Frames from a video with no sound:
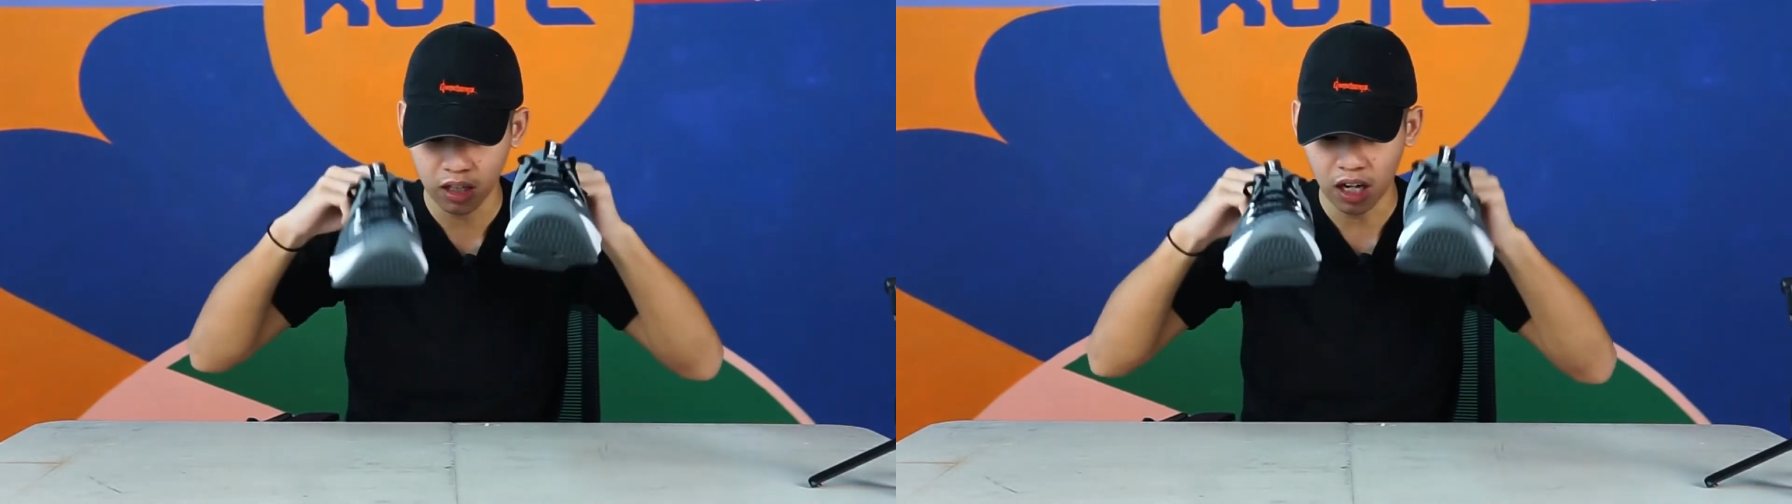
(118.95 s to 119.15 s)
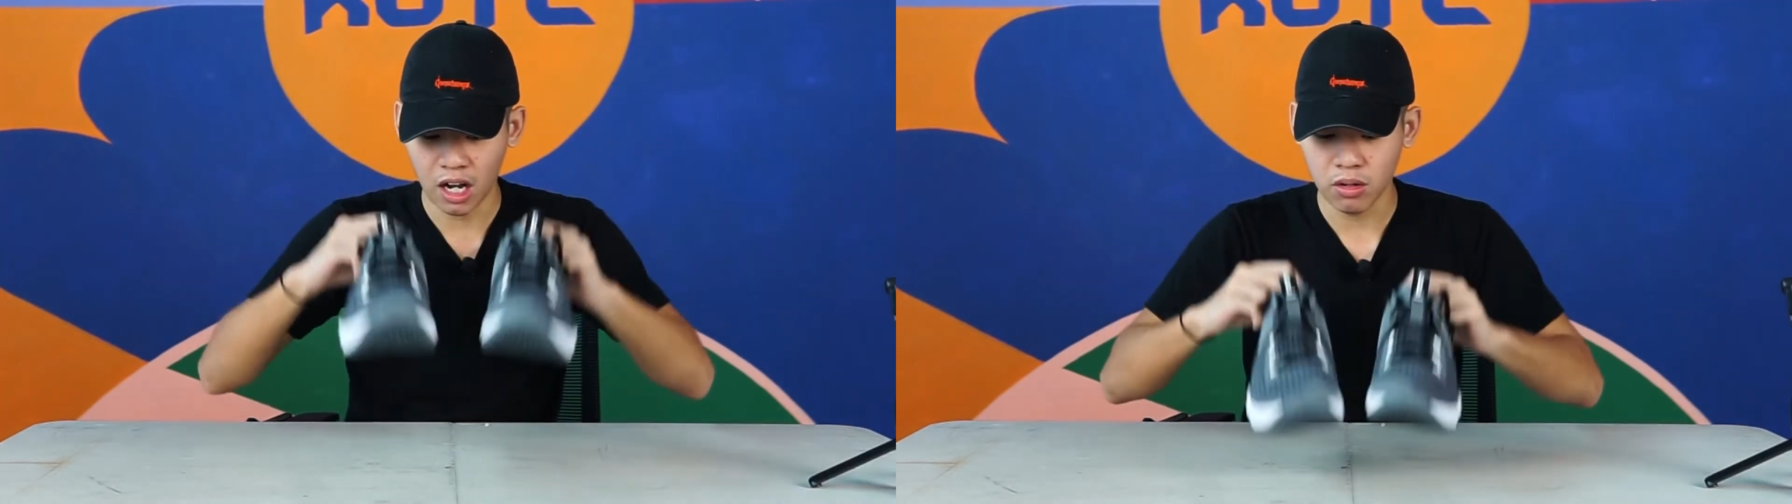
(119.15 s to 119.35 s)

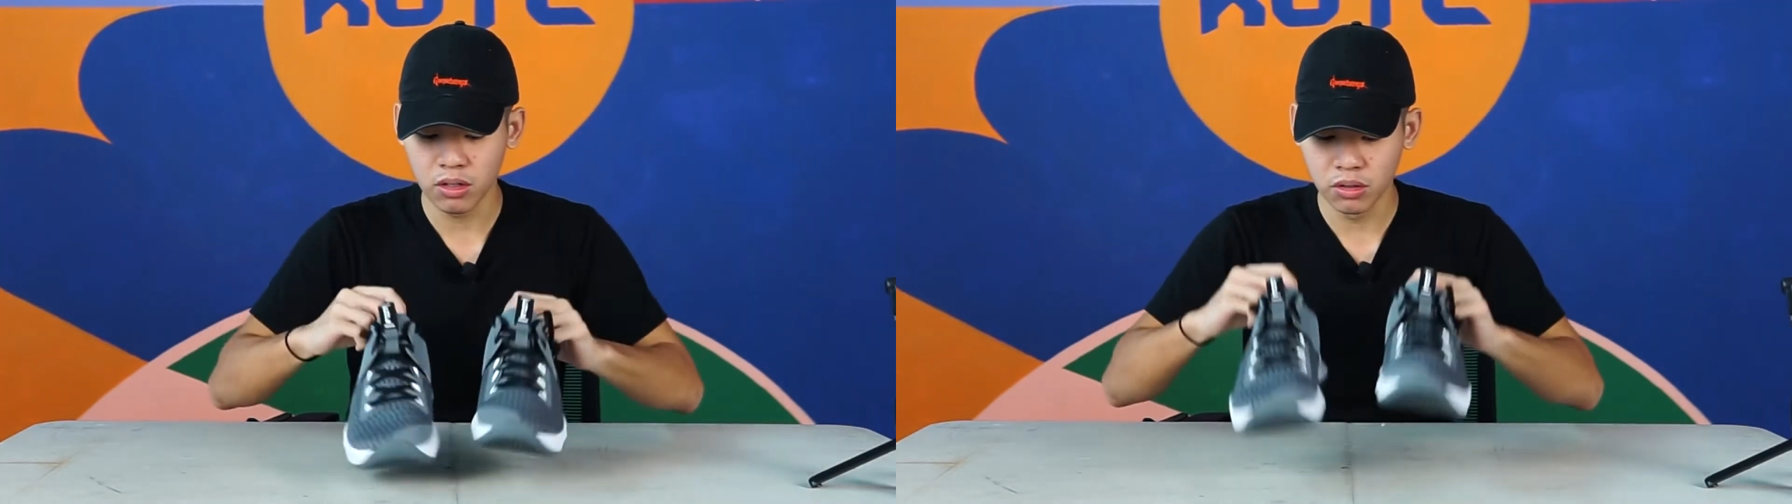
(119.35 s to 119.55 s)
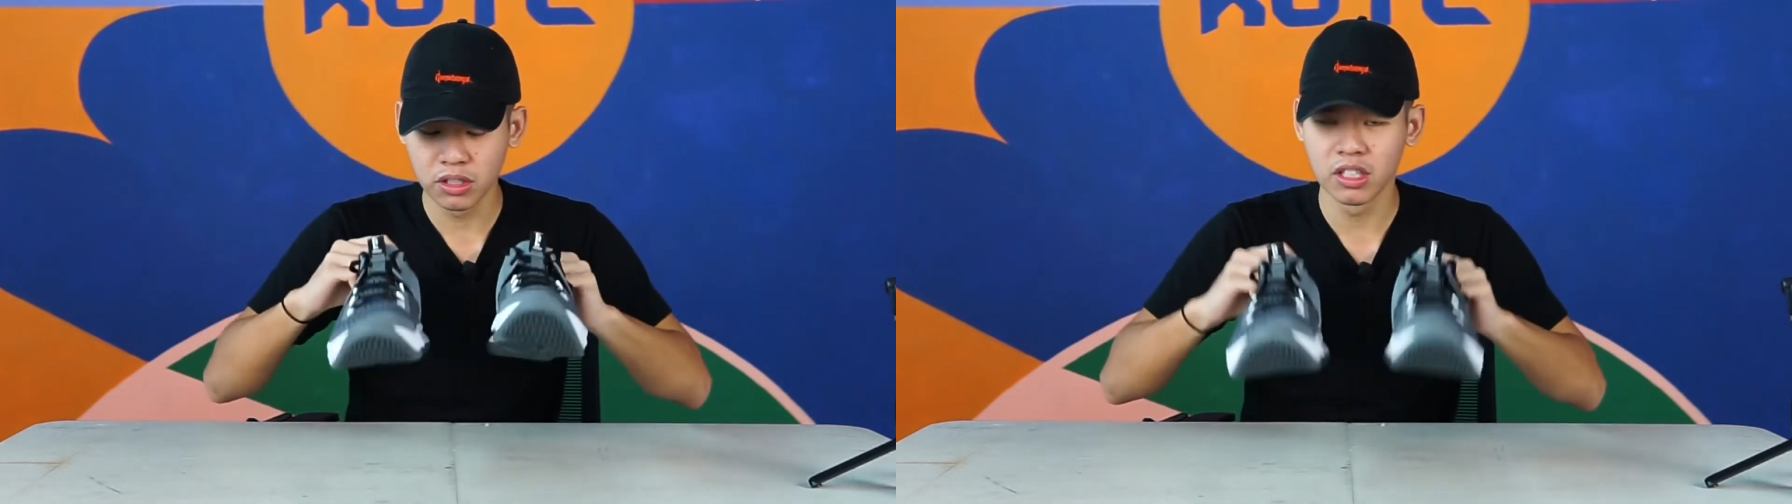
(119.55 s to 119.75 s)
how
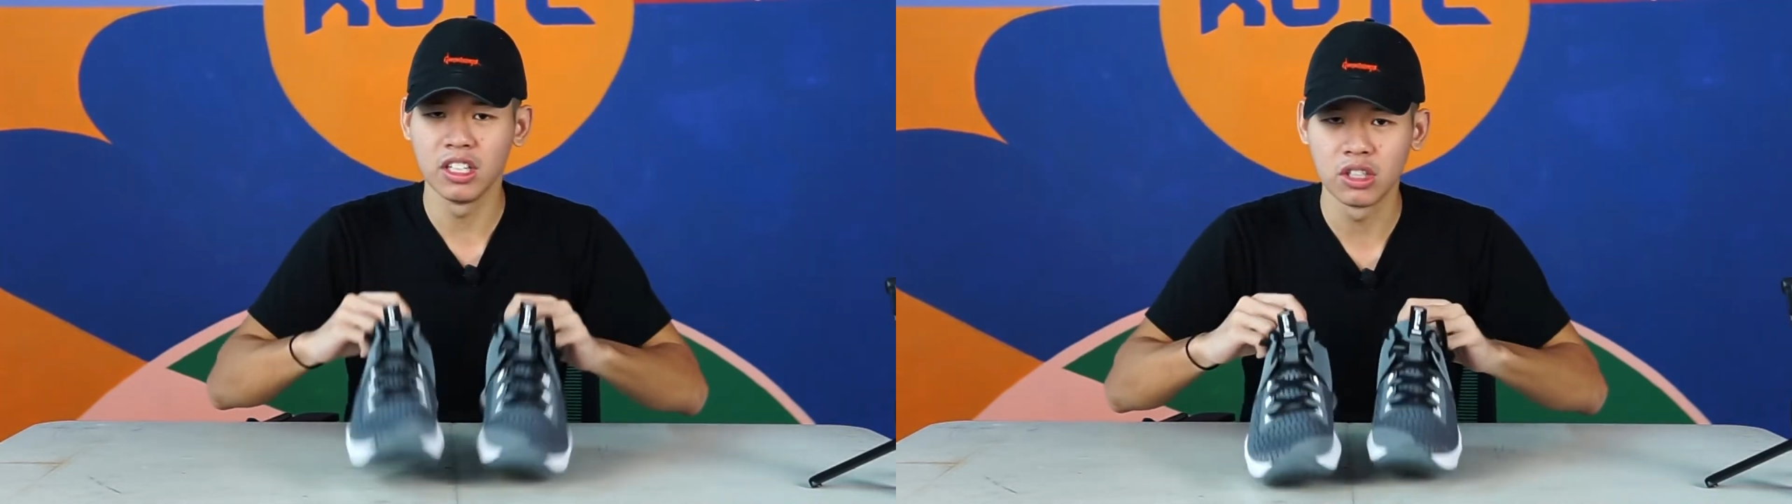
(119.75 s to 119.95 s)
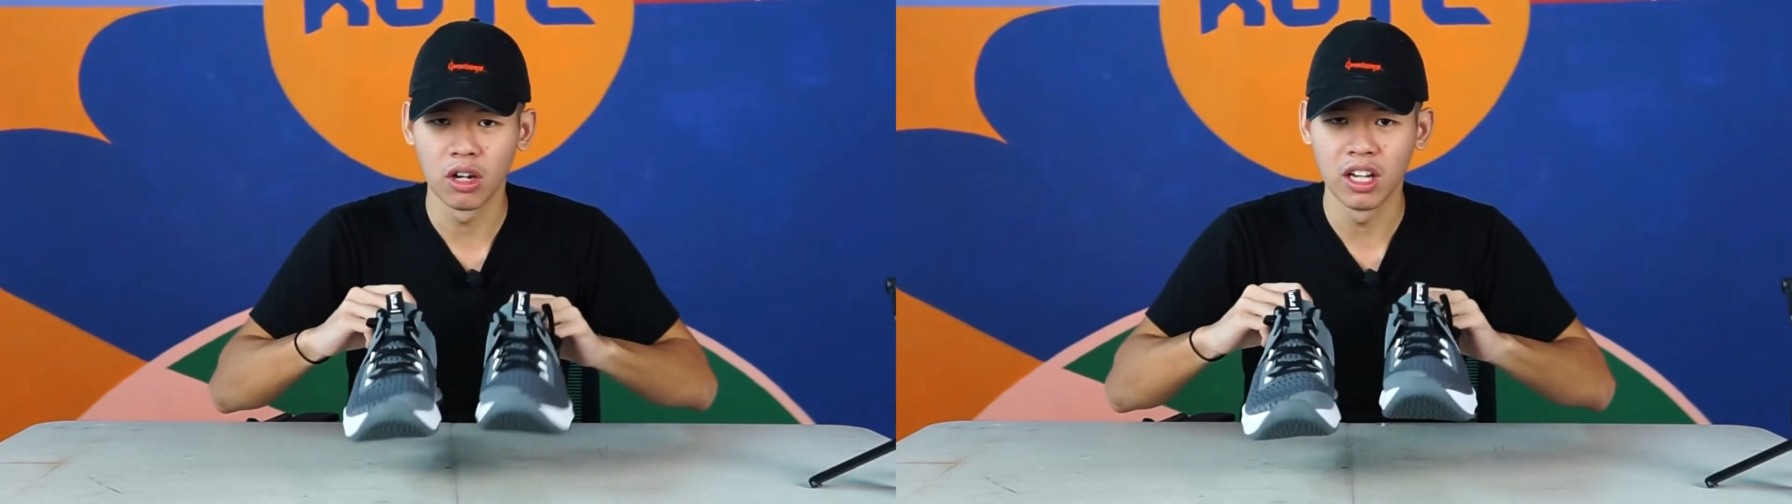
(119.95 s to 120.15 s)
cushion
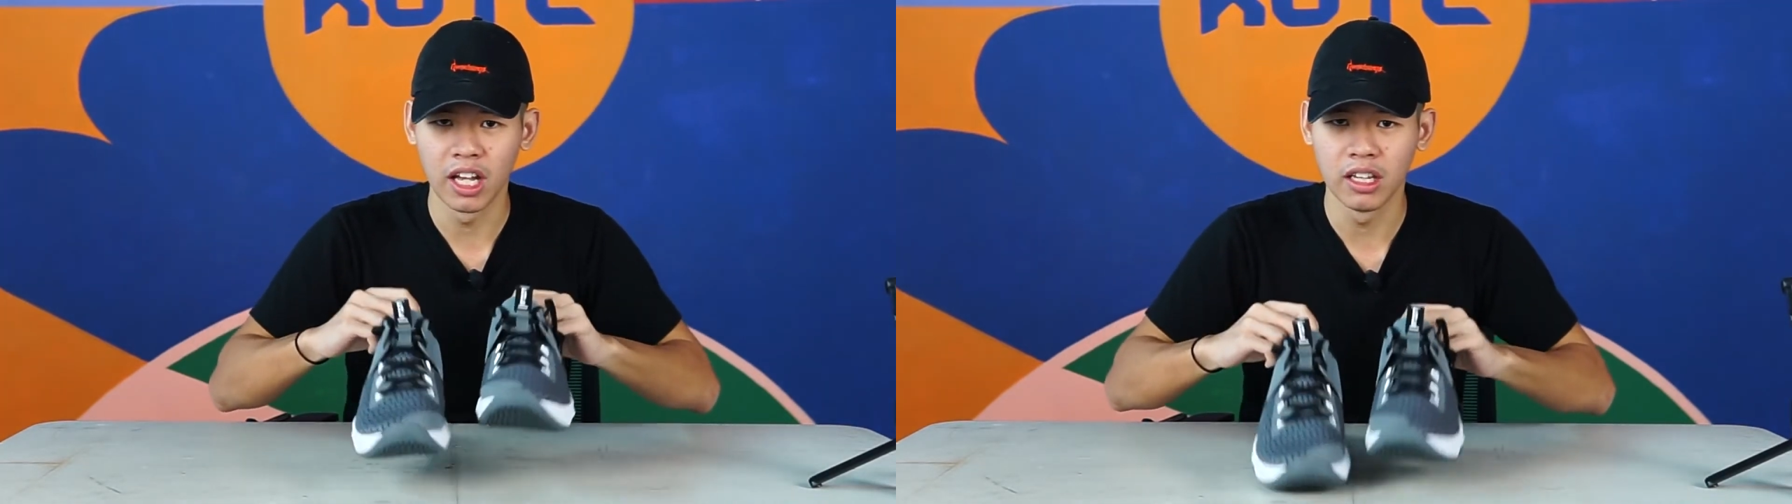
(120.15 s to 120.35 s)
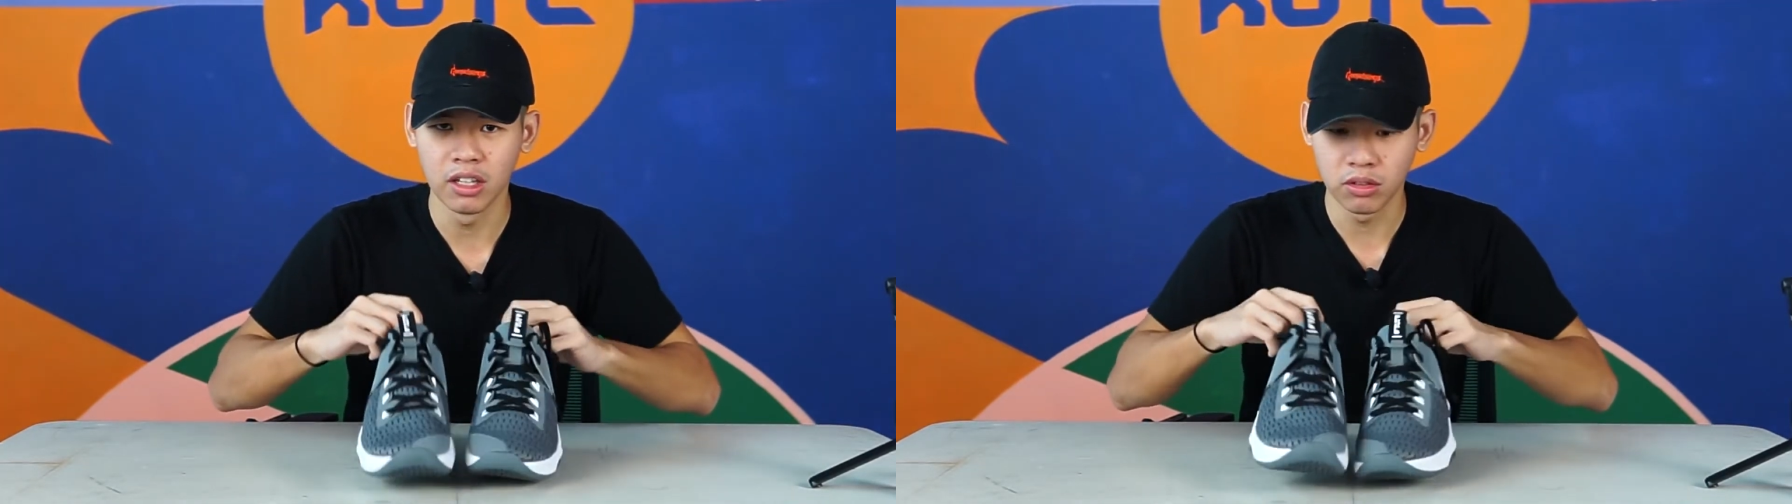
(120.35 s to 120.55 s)
is your
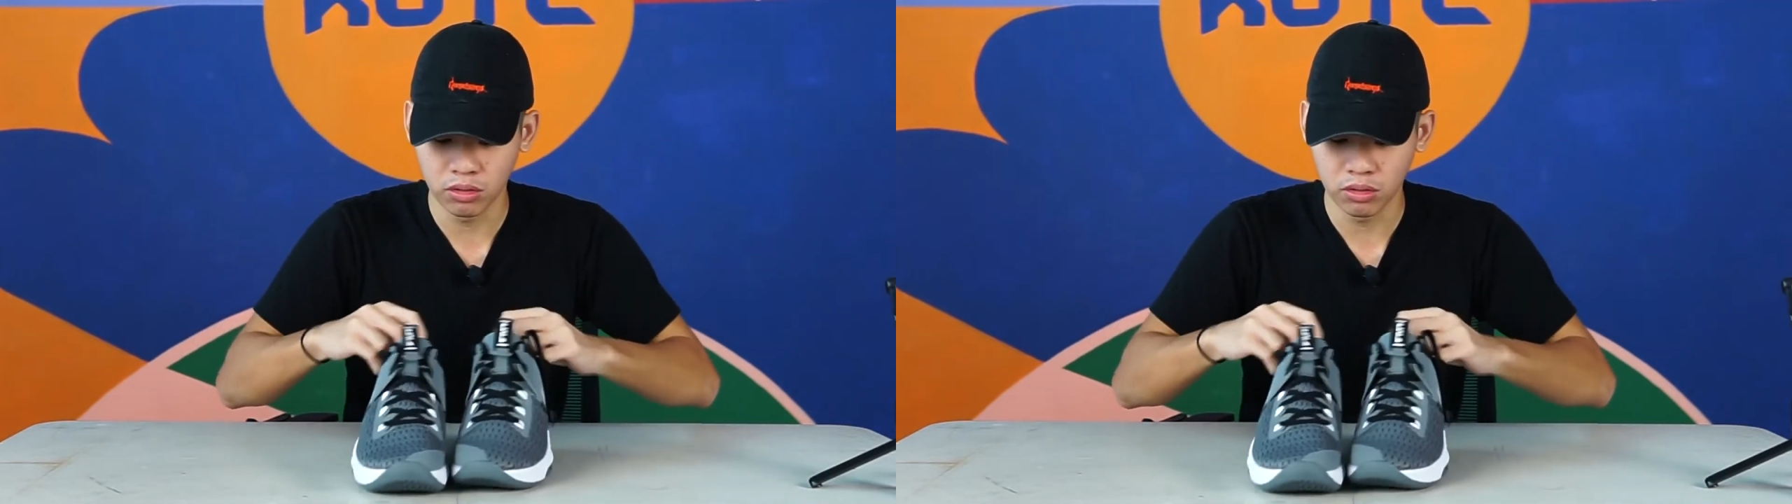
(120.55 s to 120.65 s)
landing,